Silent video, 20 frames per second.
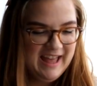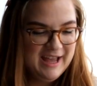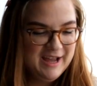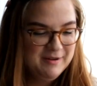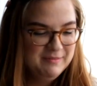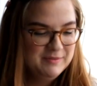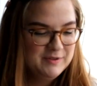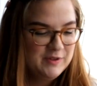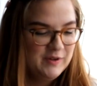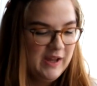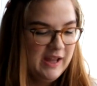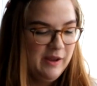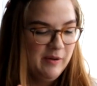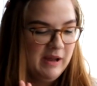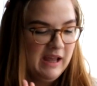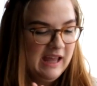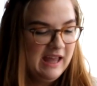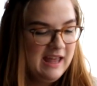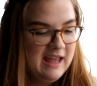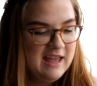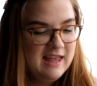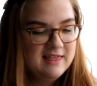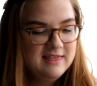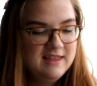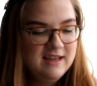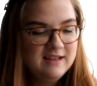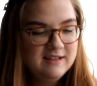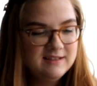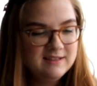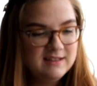um, so anyway,
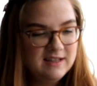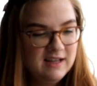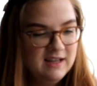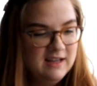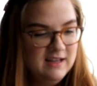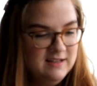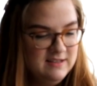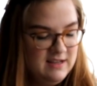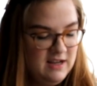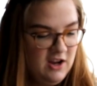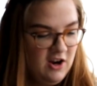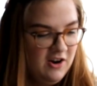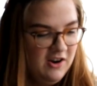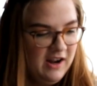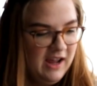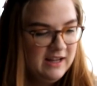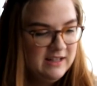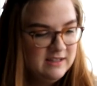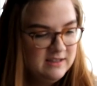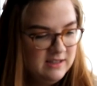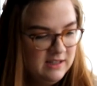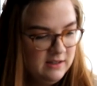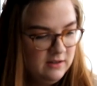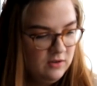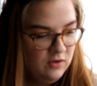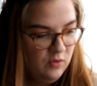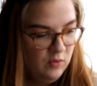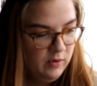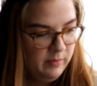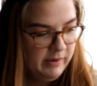this is a yarn I didn't
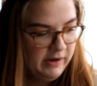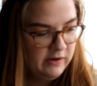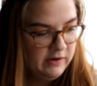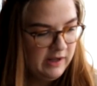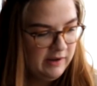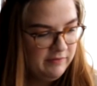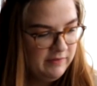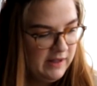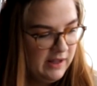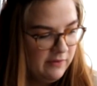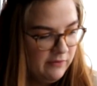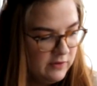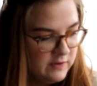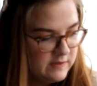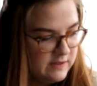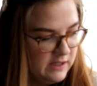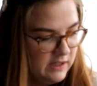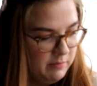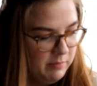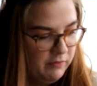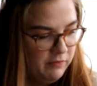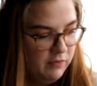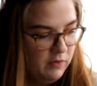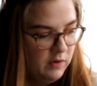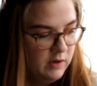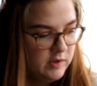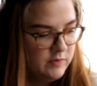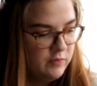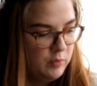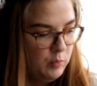know about. I've never seen it before.
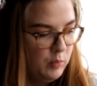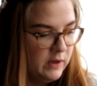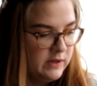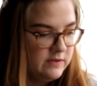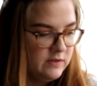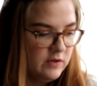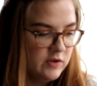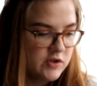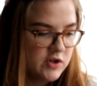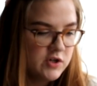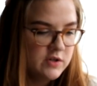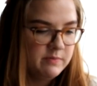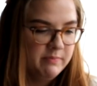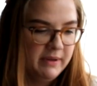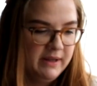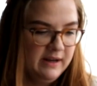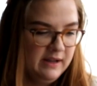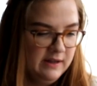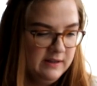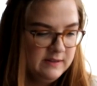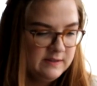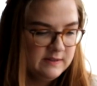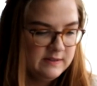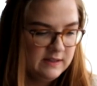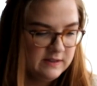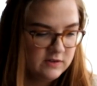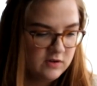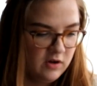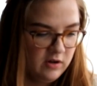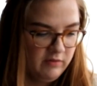It's from West Yorkshire Spinners.
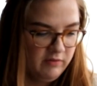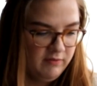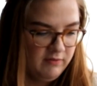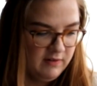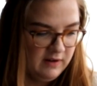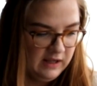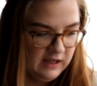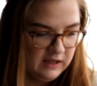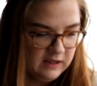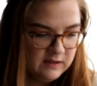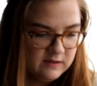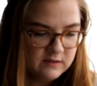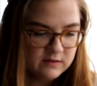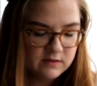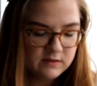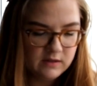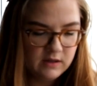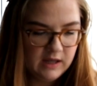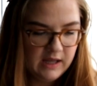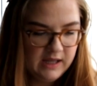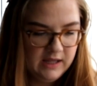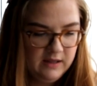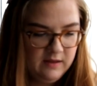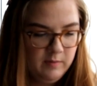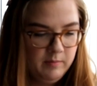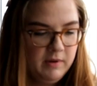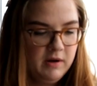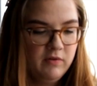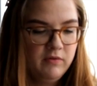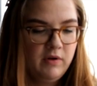It's called Fleece and
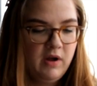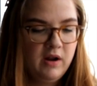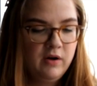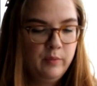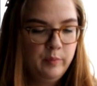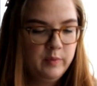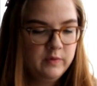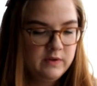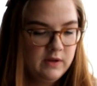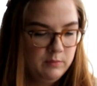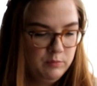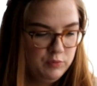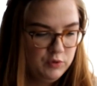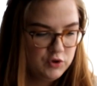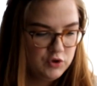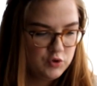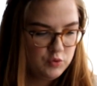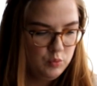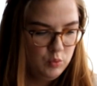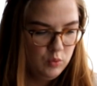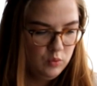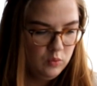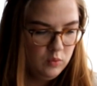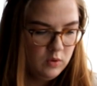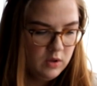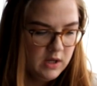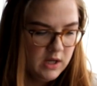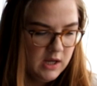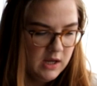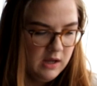it's made of 100% British
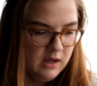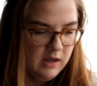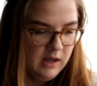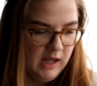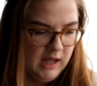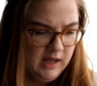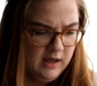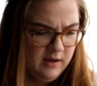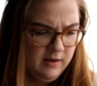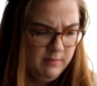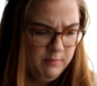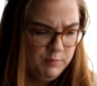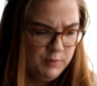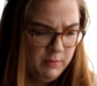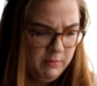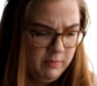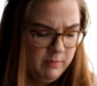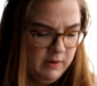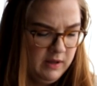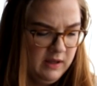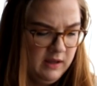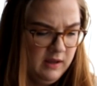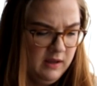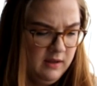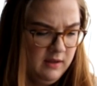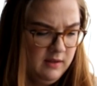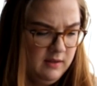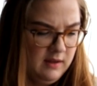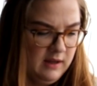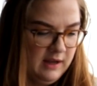wool. Uh,
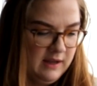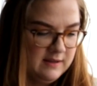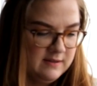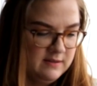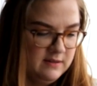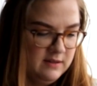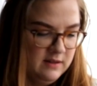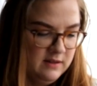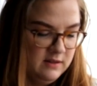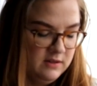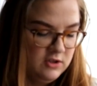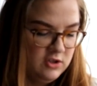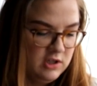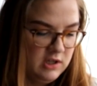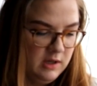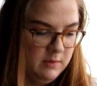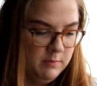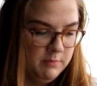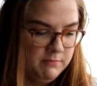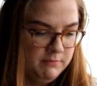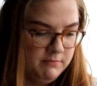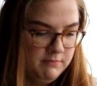probably, I guess the sheep